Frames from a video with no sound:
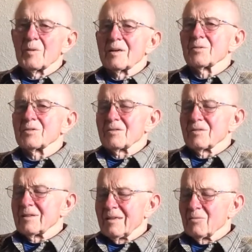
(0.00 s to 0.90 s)
but
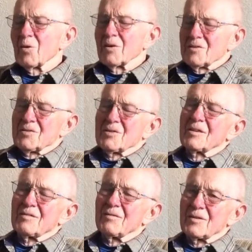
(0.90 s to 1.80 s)
it was
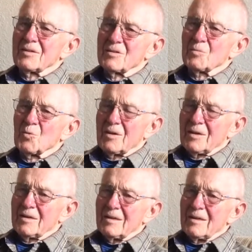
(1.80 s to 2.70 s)
a fun sport.
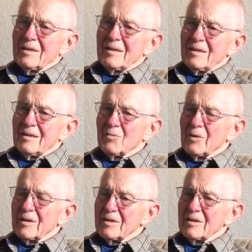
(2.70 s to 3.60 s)

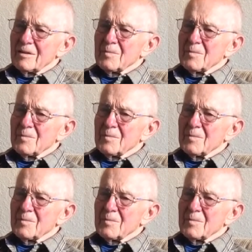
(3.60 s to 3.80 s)
We